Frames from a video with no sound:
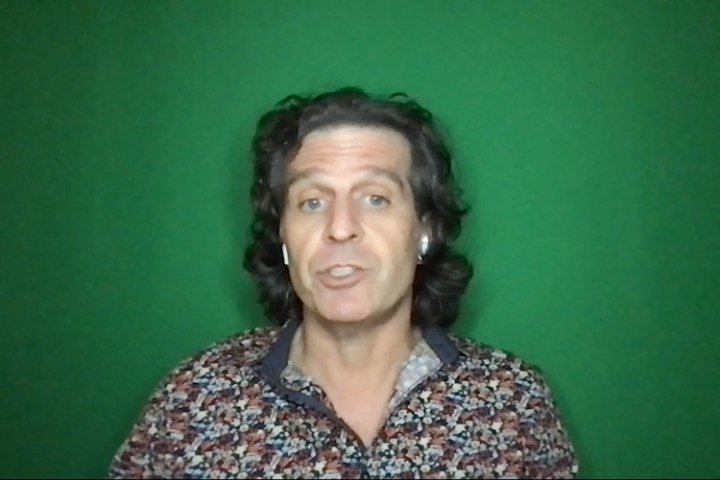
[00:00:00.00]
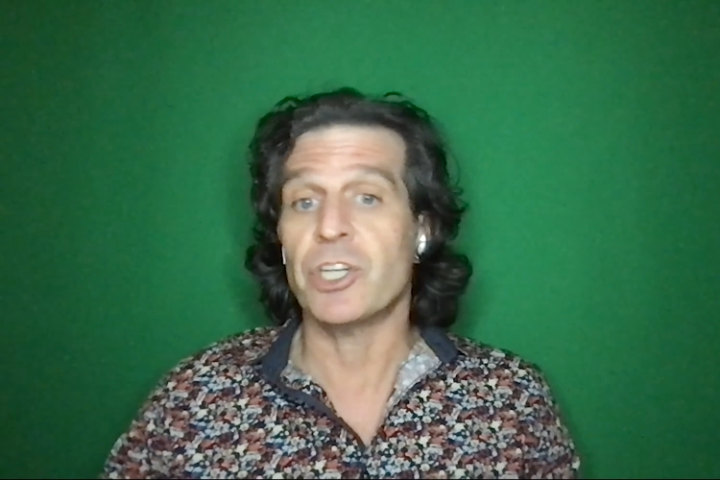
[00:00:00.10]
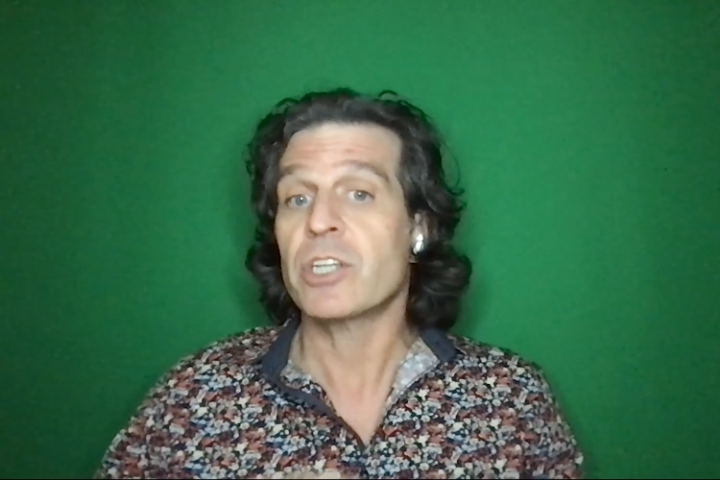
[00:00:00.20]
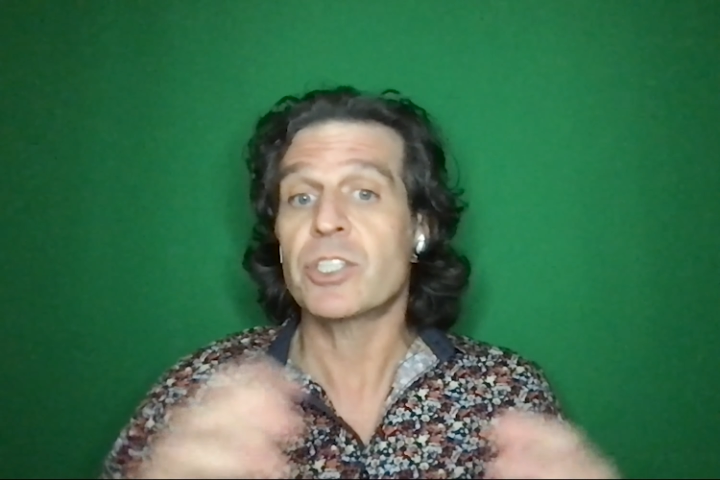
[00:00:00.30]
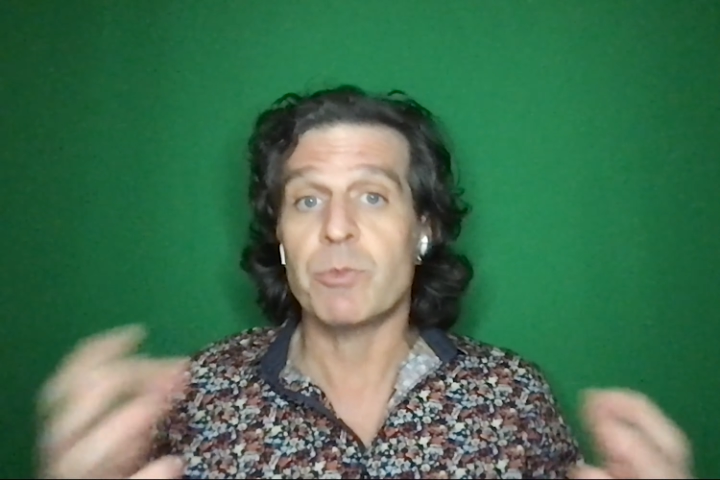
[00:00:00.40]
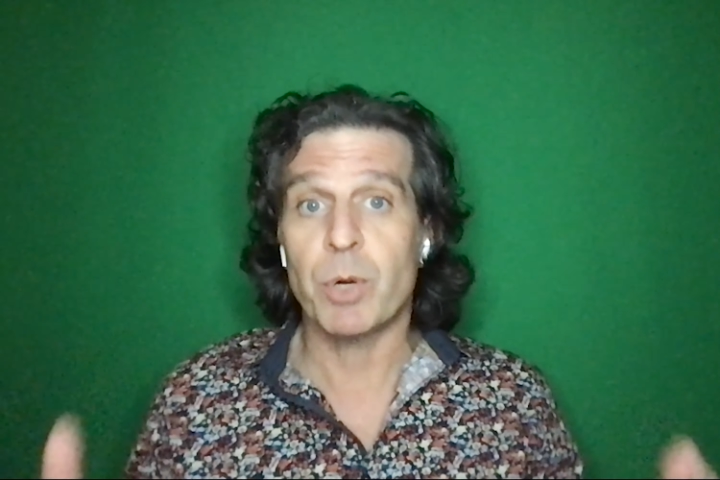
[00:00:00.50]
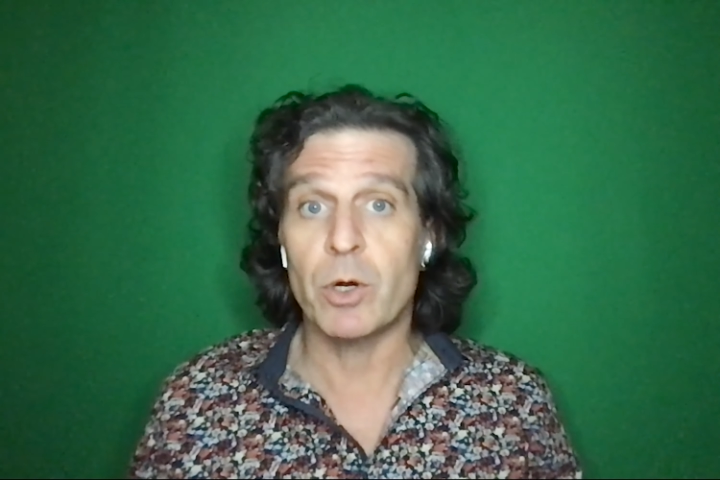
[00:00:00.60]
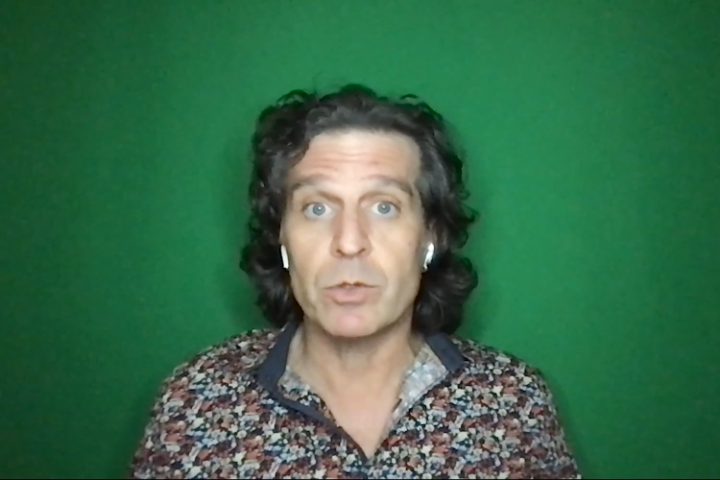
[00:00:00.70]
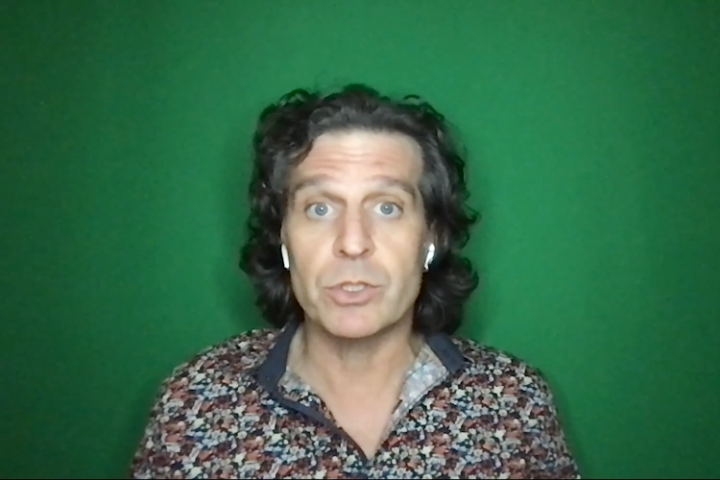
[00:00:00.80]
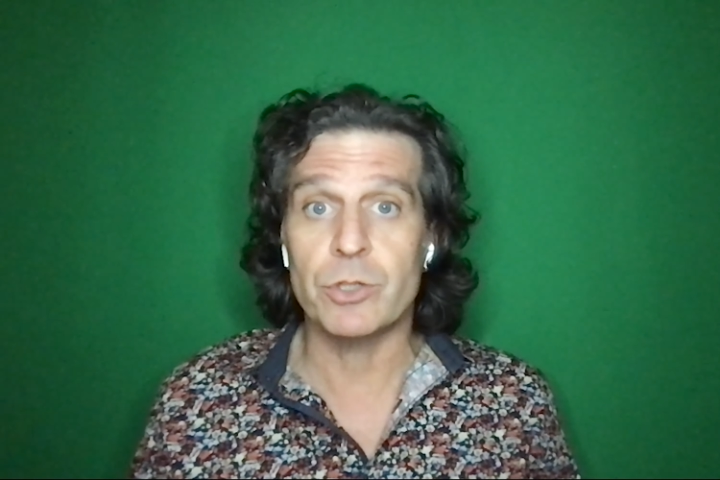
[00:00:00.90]

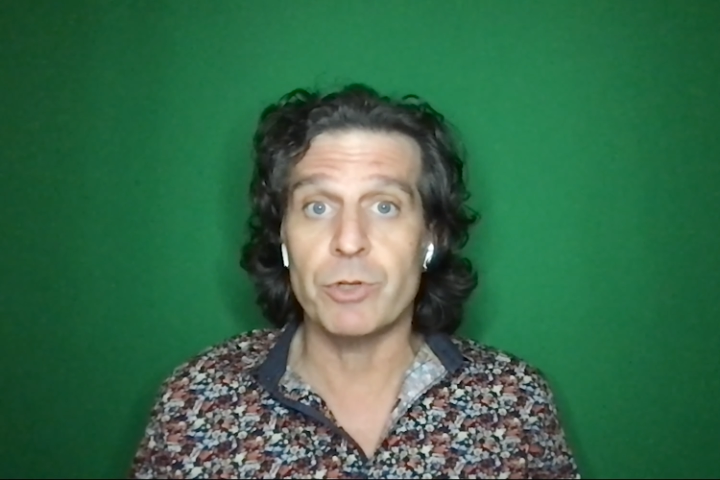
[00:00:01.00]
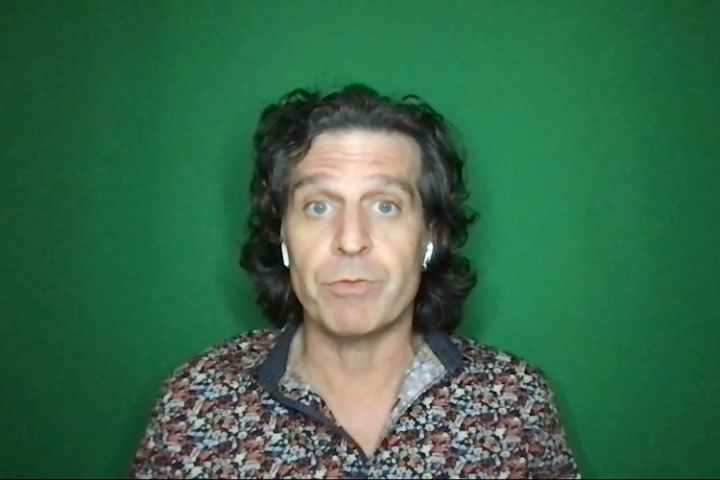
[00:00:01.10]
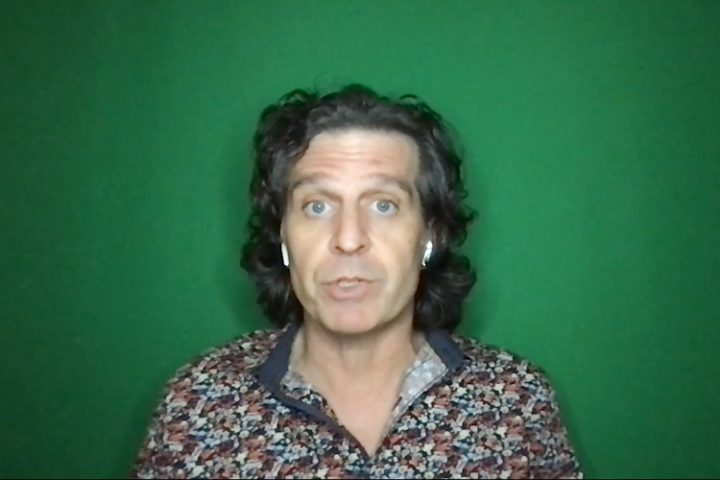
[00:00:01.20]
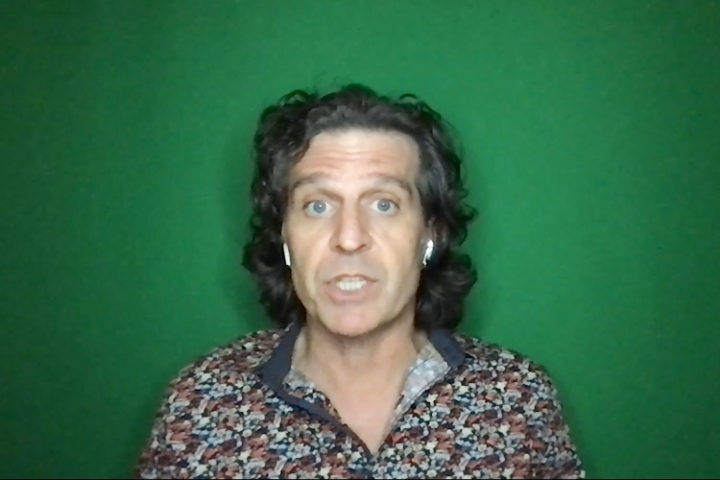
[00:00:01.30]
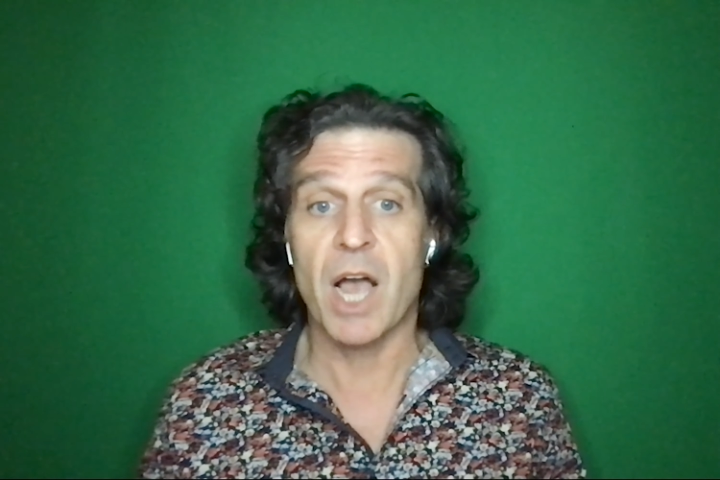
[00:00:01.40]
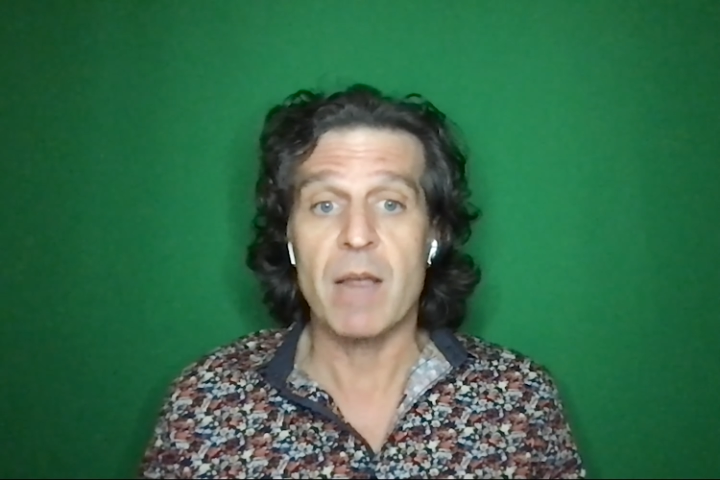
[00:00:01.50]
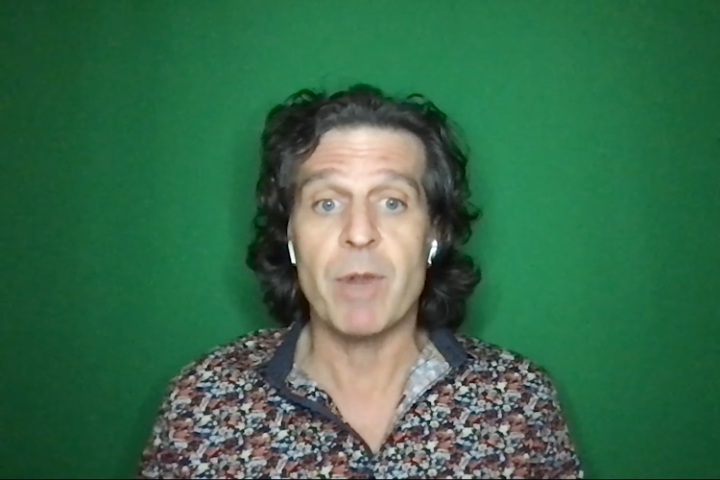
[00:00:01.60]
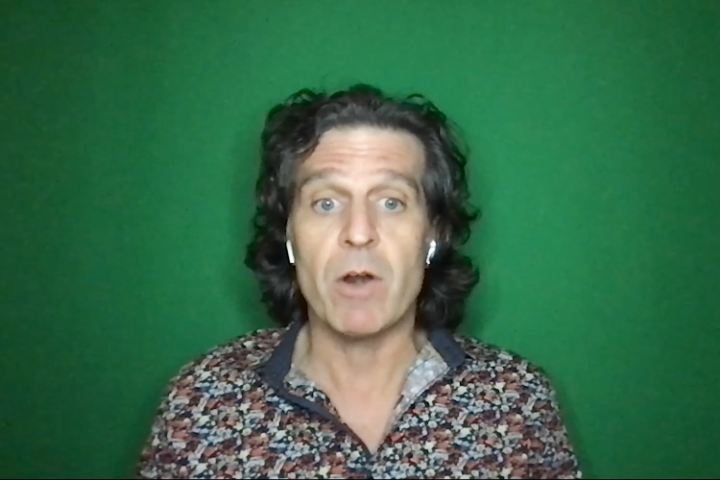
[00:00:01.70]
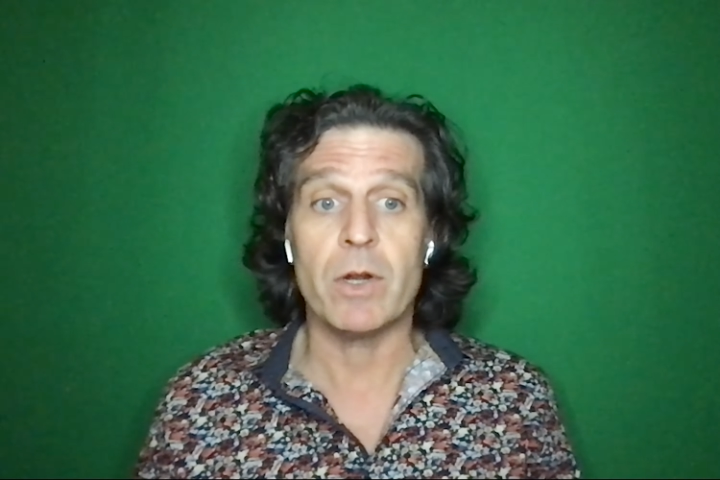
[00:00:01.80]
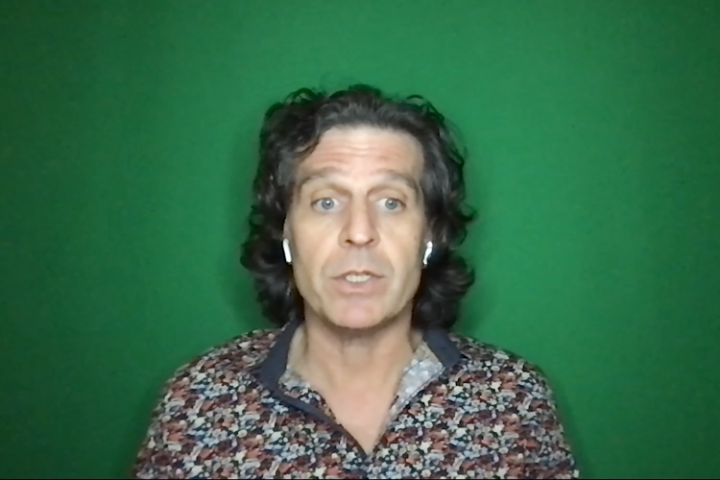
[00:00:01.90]
juxtapose two different time
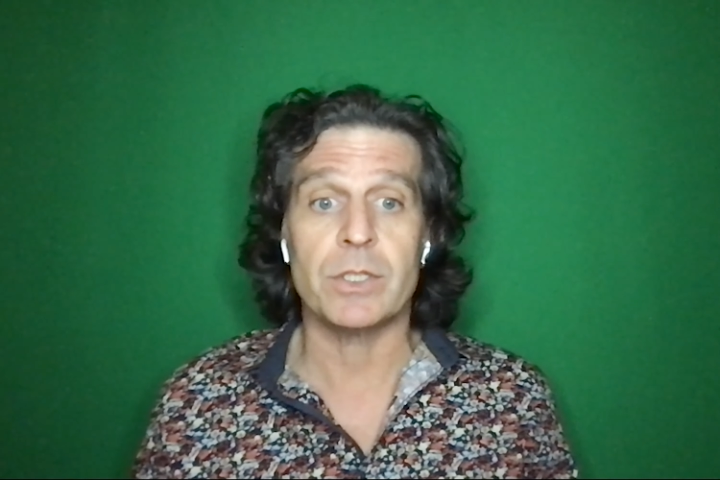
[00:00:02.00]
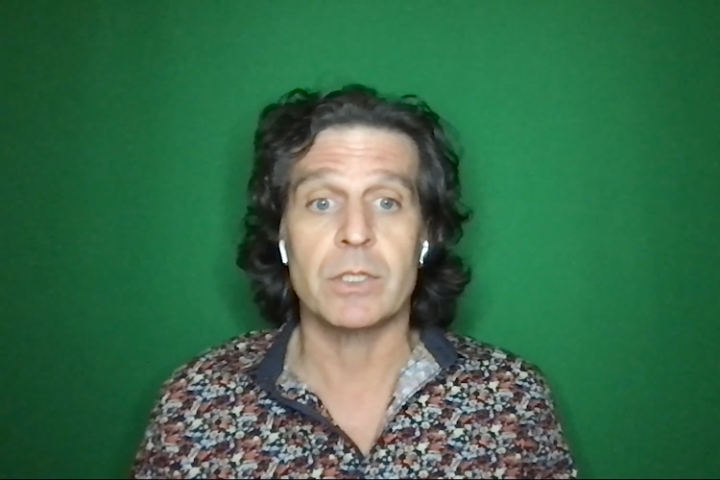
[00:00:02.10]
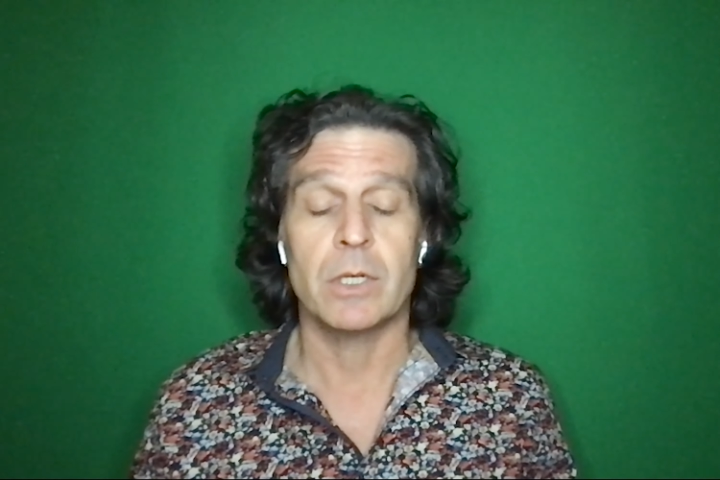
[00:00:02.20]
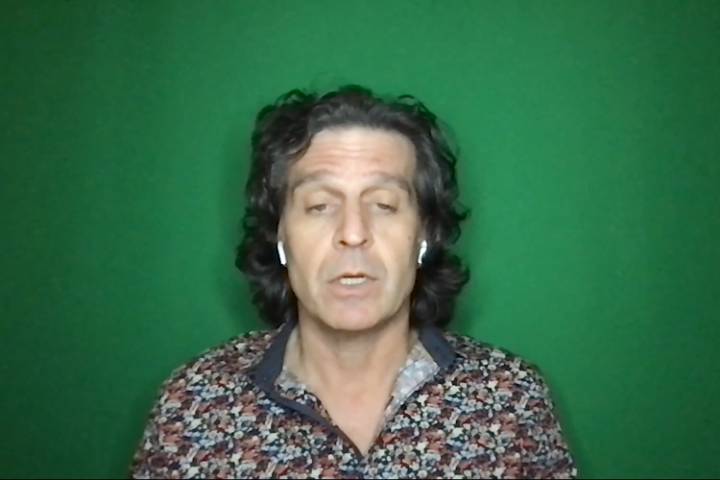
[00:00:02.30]
eras?